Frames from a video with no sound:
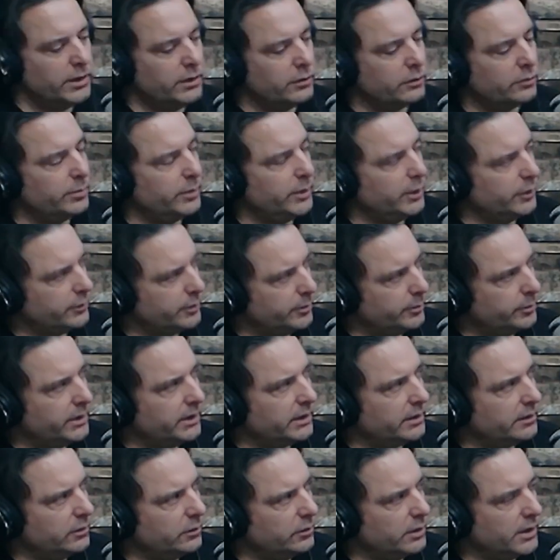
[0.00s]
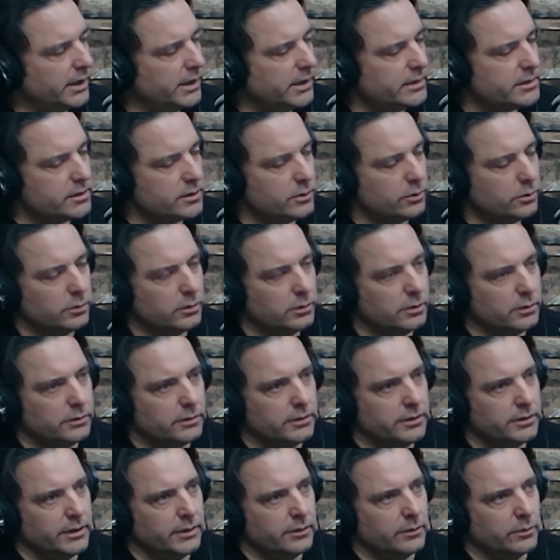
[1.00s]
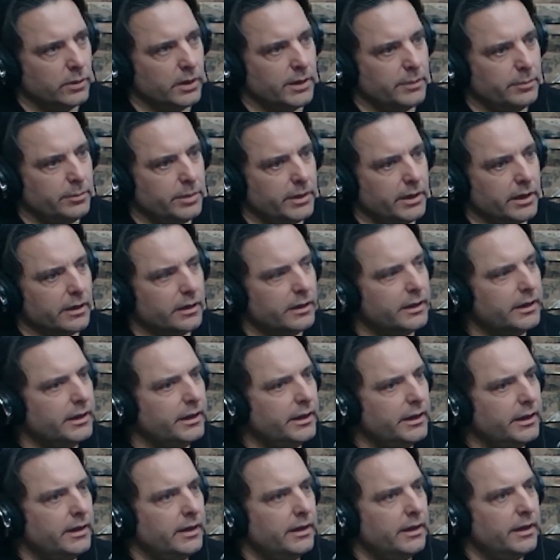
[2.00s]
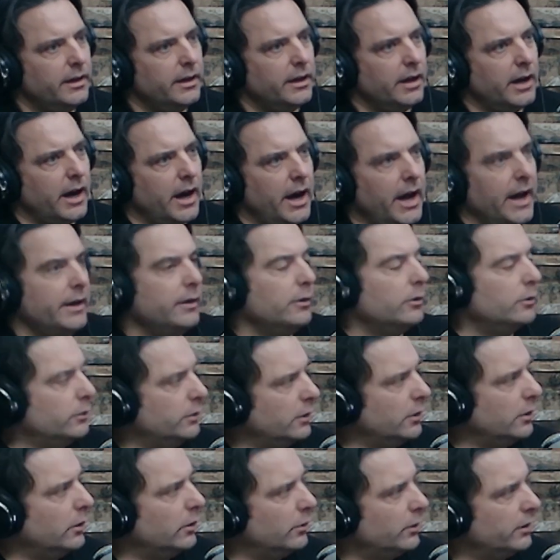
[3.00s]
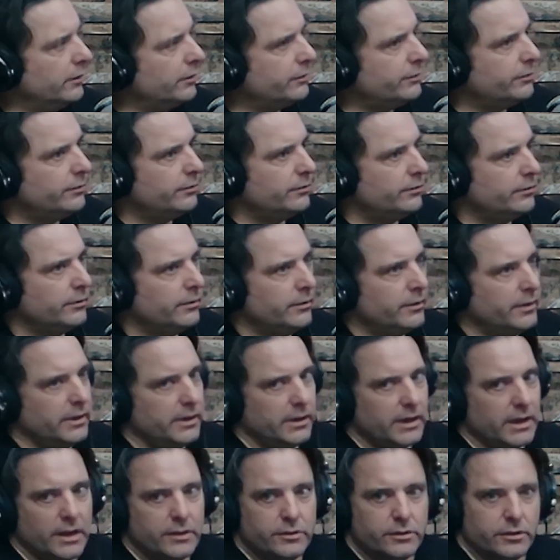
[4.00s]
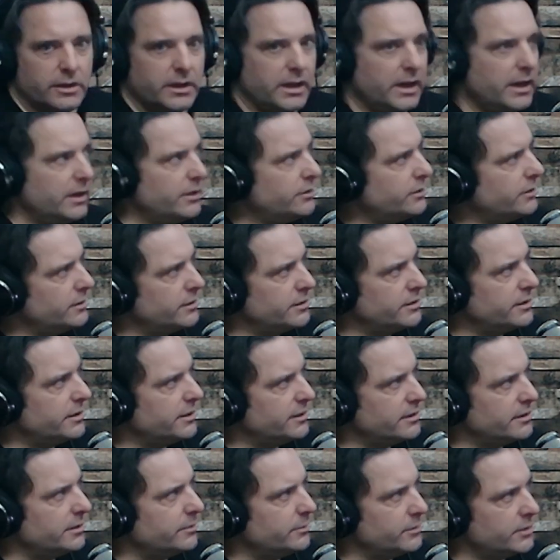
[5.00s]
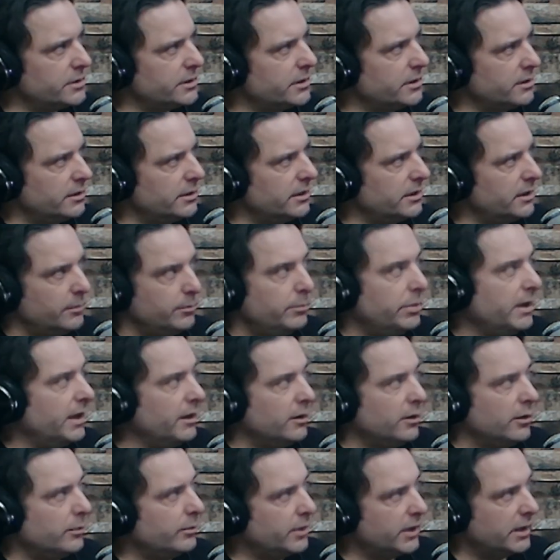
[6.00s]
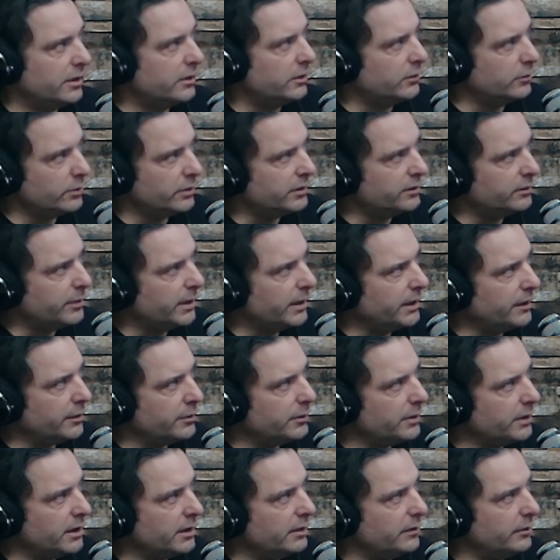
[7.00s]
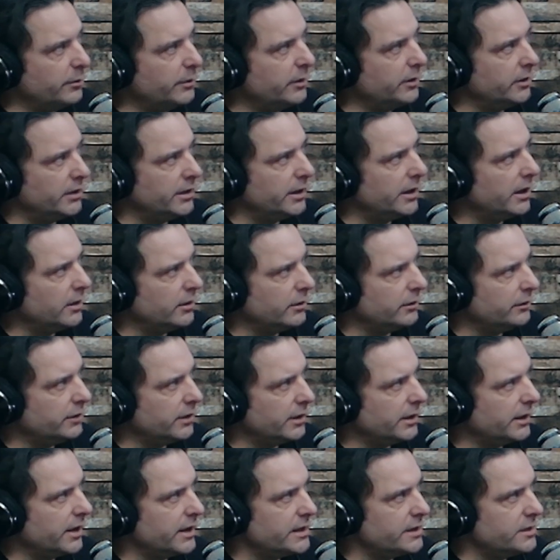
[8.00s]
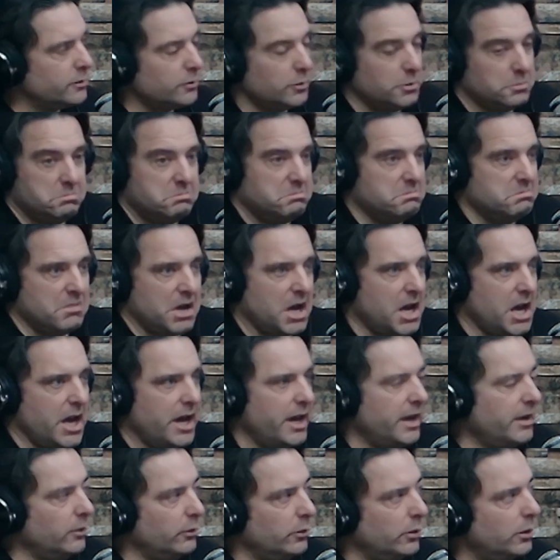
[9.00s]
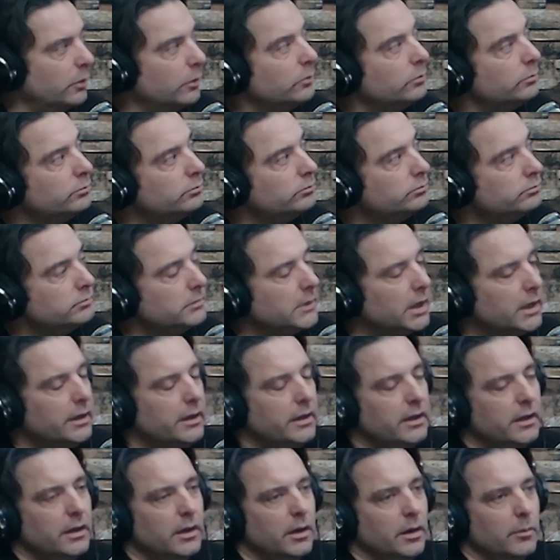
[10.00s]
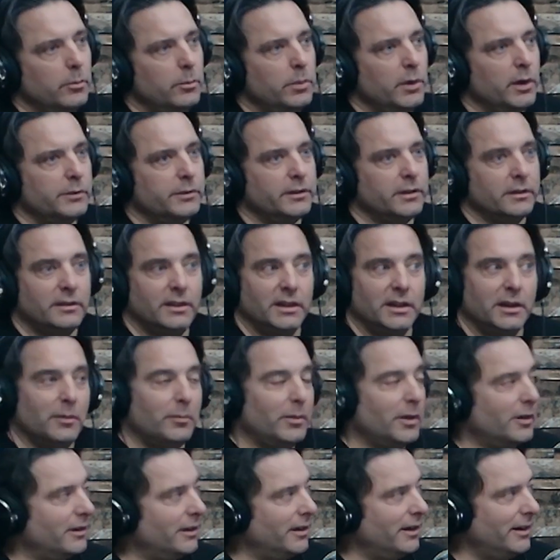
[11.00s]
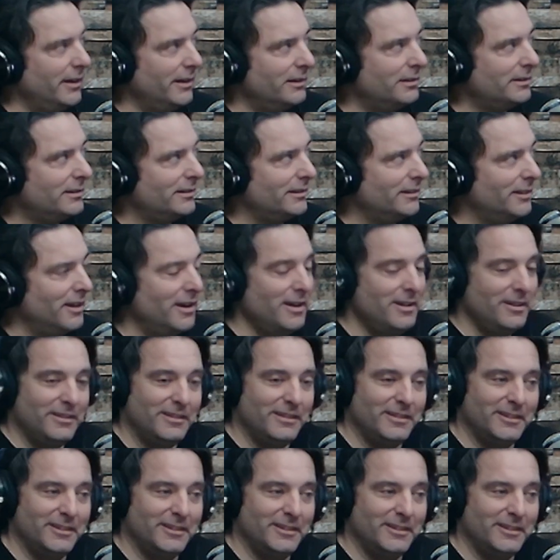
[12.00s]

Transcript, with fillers: we just built a big new high school in White Bear. I don't know if the education system's going to get better because we spent 300 million dollars on high school. I, I don't know. But the thing about ice,